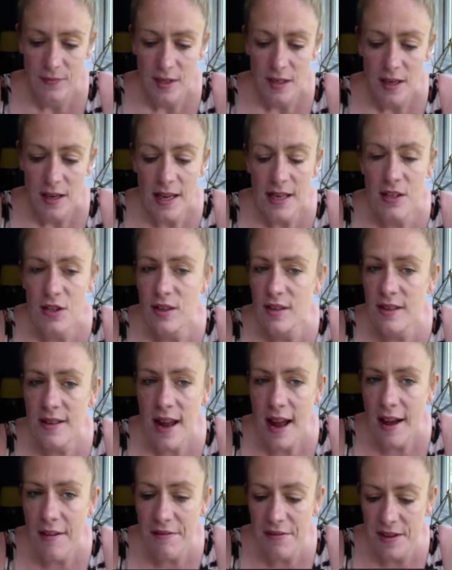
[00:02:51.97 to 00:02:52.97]
It doesn't
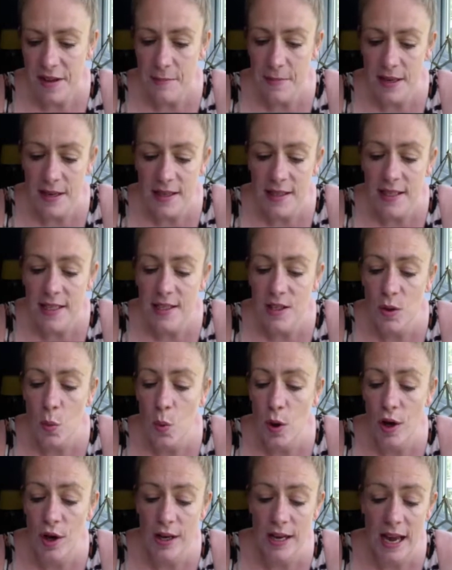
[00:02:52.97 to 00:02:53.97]
have the ability to
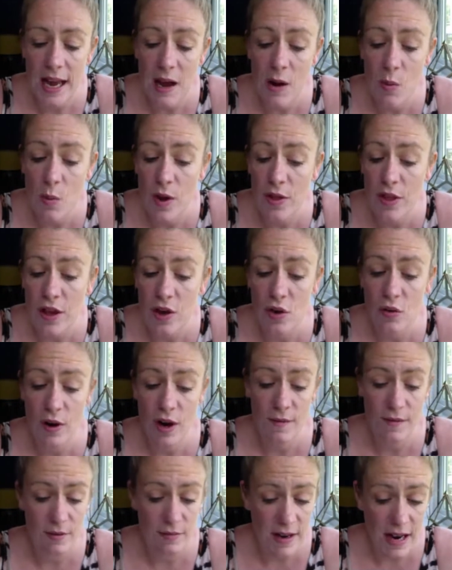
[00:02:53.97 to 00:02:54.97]
work out whether you're
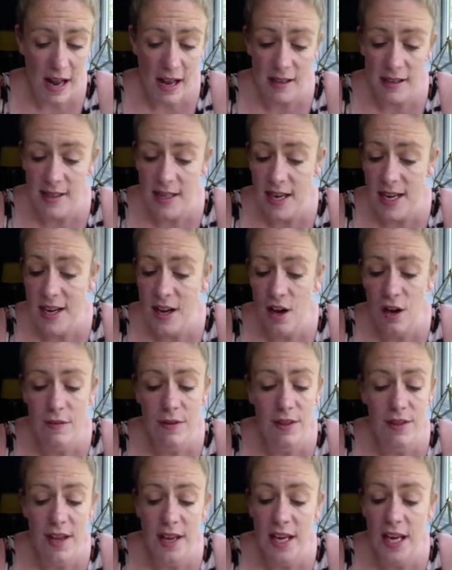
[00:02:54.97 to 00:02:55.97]
overreacting,
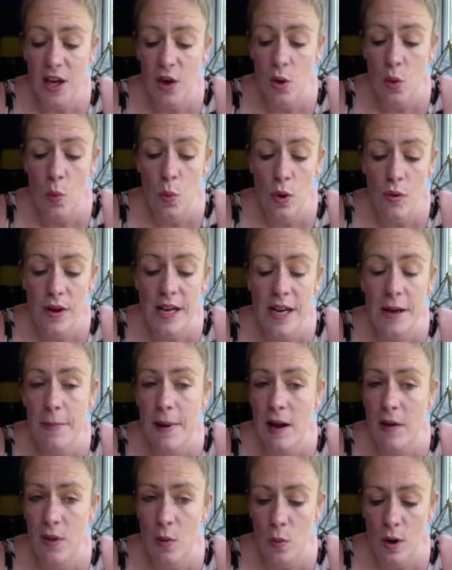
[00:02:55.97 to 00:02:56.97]
overthinking, or worrying
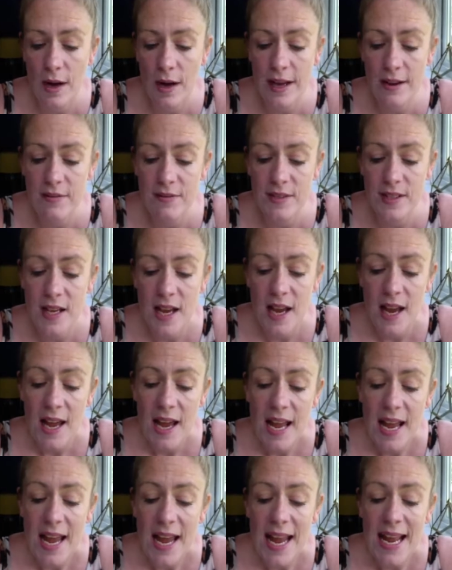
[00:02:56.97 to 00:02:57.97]
about the what ifs.
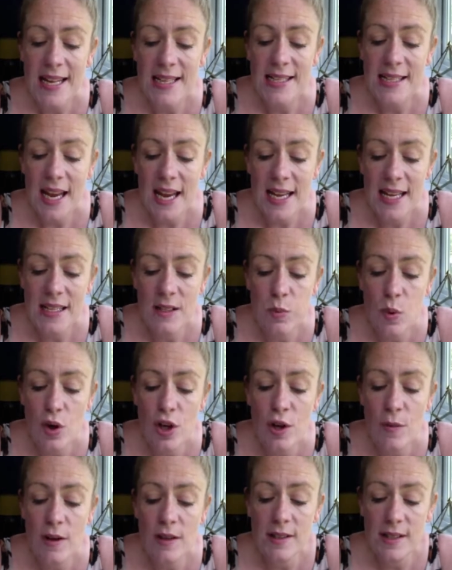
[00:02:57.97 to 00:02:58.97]
It takes what
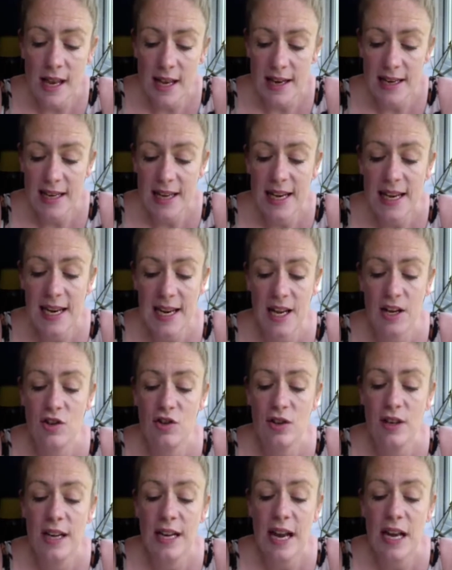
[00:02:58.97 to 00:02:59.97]
you are telling it
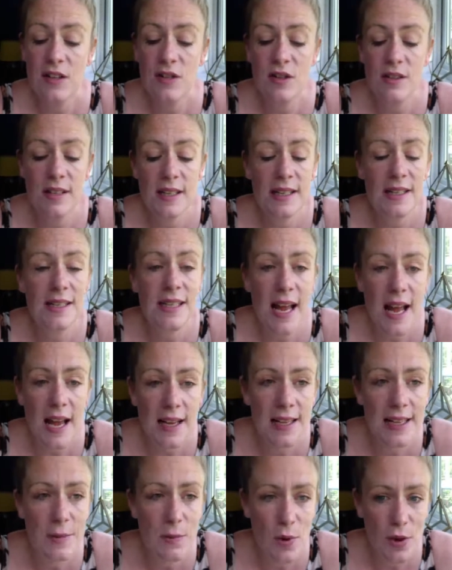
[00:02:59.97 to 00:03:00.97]
literally and does
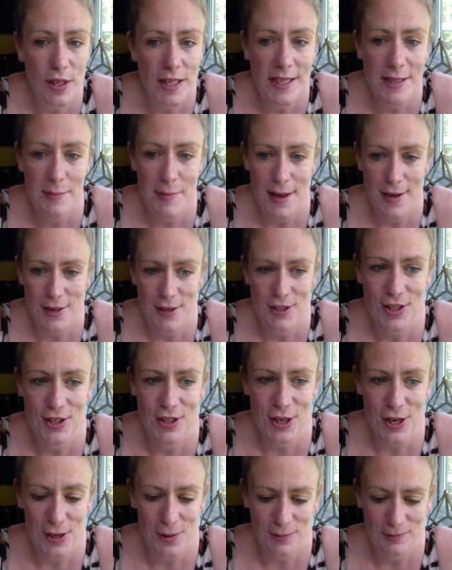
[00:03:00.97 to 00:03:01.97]
exactly what it's meant
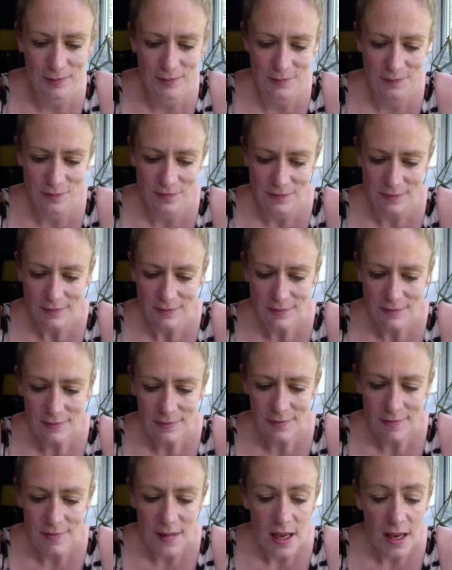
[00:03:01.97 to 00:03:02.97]
do.
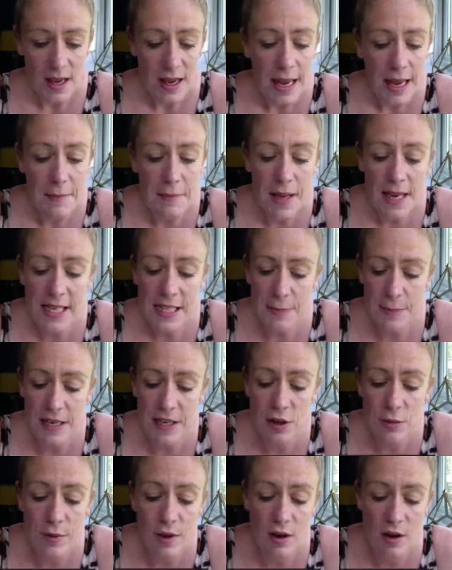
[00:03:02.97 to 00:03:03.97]
It may speed
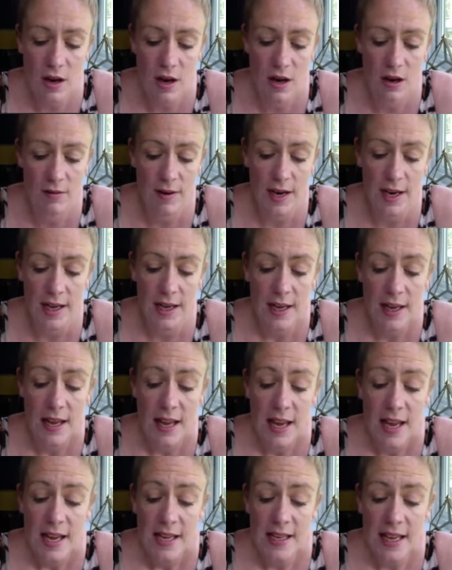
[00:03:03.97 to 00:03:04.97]
up your heart rate,
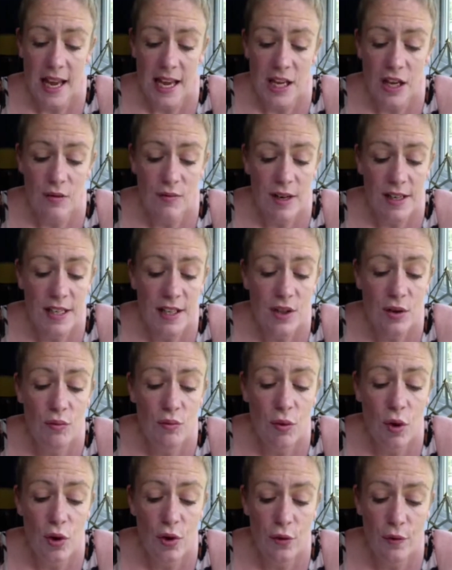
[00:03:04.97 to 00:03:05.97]
getting you ready to
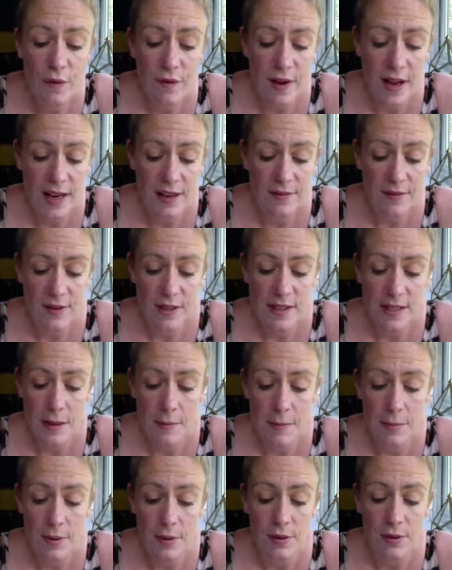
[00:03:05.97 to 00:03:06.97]
run or fight, for
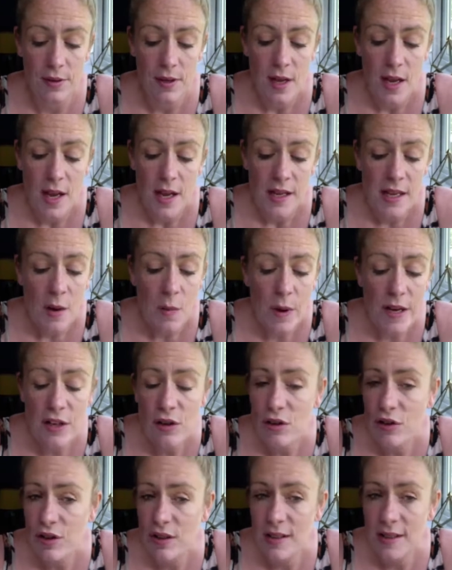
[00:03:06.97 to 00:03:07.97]
example. Yet when you're
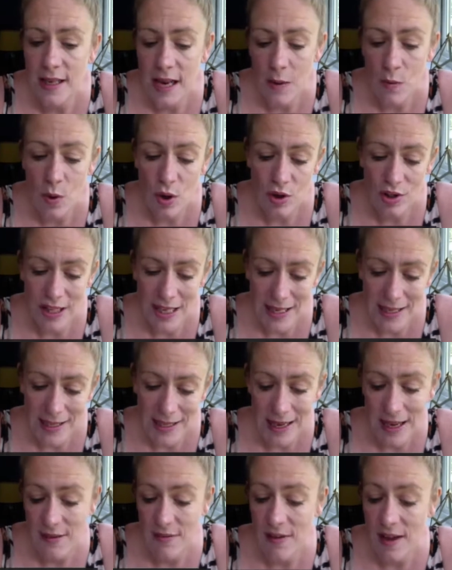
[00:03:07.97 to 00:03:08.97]
just sat watching
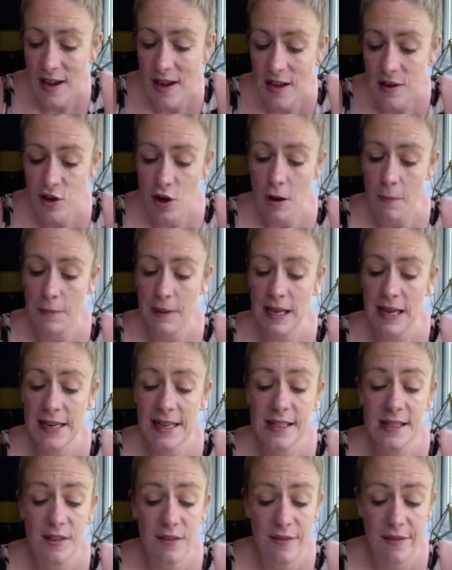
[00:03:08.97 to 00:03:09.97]
TV and not planning
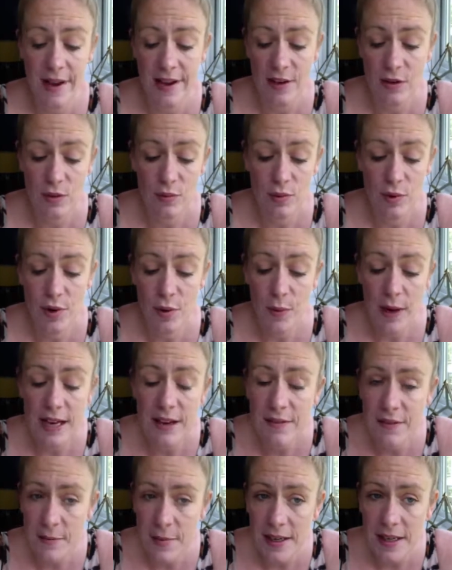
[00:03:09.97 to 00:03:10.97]
to fight or run away
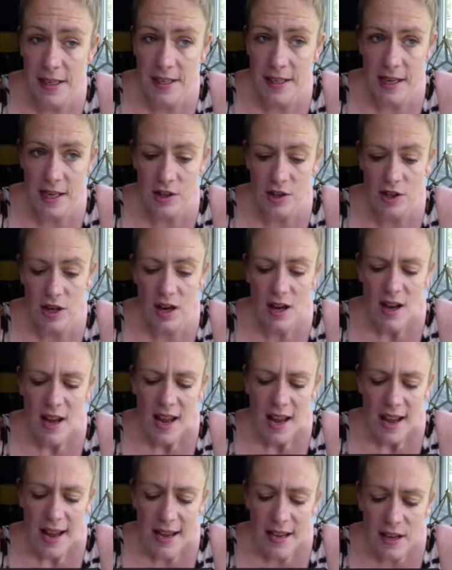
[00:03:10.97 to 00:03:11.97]
from any danger,
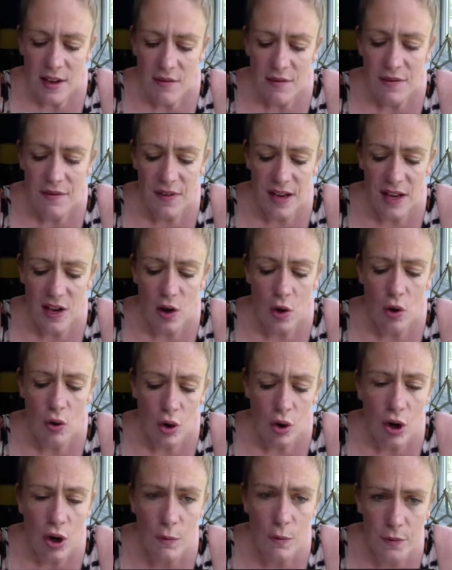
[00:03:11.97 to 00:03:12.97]
it can feel
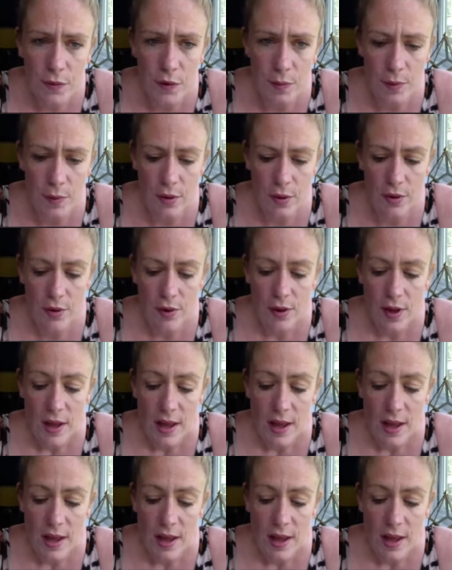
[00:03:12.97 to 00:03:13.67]
uncomfortable.